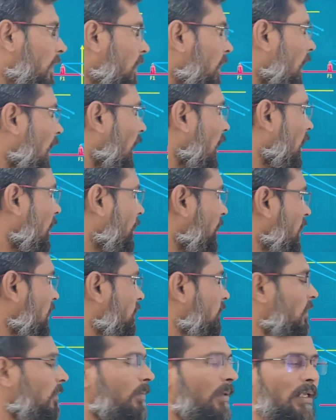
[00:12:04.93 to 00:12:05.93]
the image
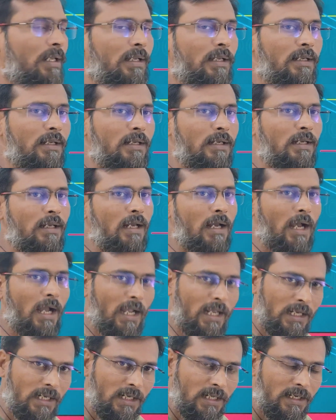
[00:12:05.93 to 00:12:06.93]
will be
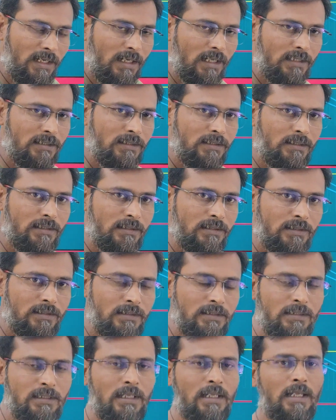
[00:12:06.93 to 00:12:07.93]
highly enlarged,
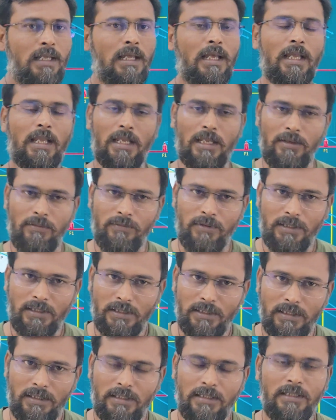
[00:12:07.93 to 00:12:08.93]

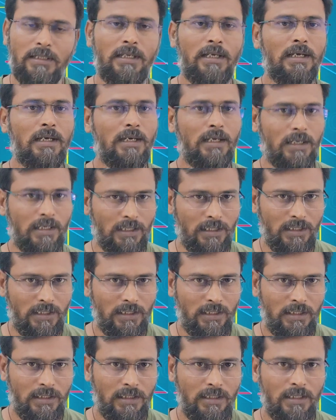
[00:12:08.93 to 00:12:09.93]
inverted,
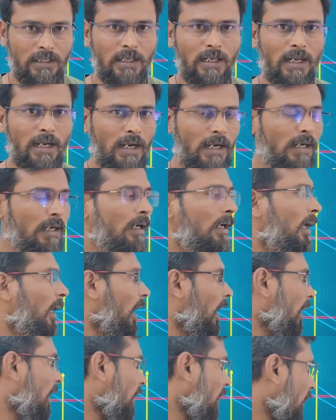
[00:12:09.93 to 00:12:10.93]
real, and
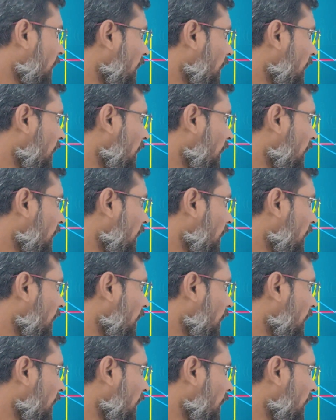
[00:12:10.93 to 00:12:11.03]
at